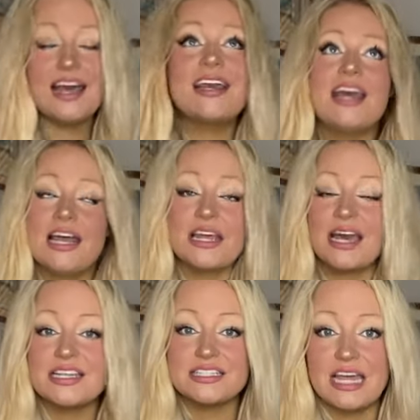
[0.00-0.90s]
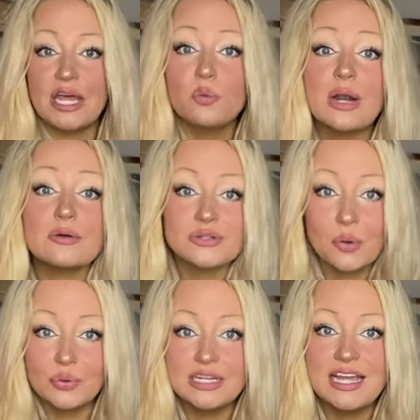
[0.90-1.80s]
Again, like I said when I was
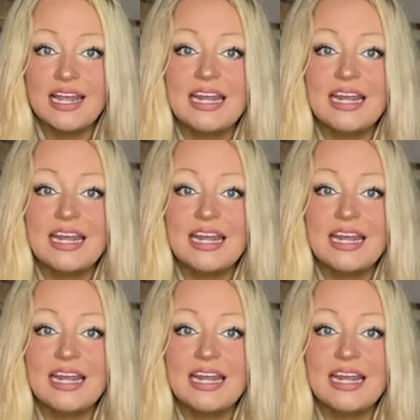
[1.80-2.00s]
holding it,